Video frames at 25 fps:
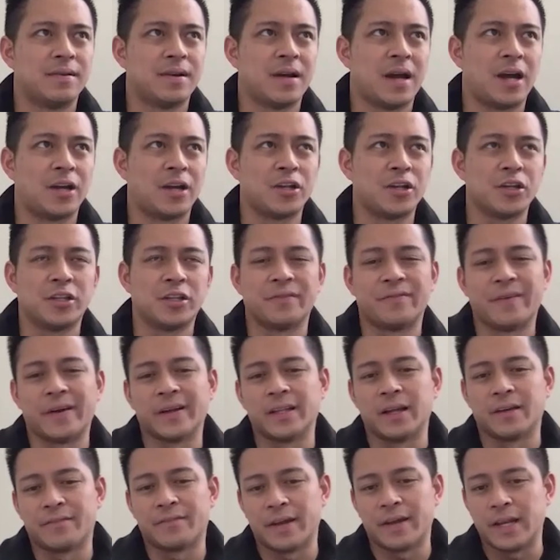How do you
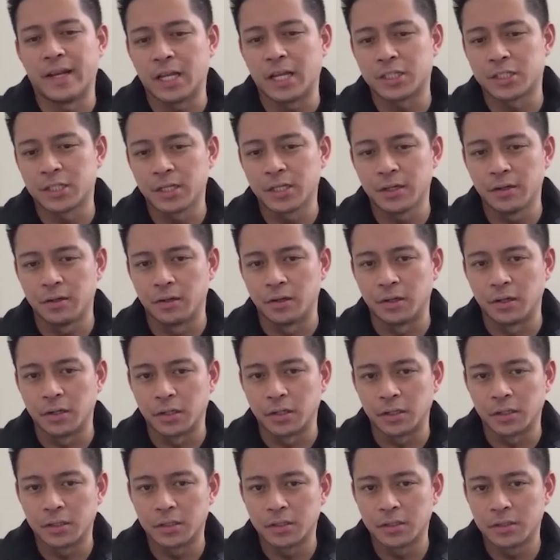define that financially
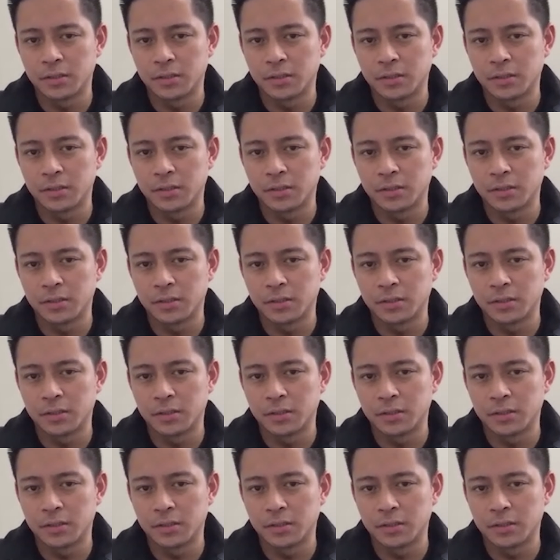or?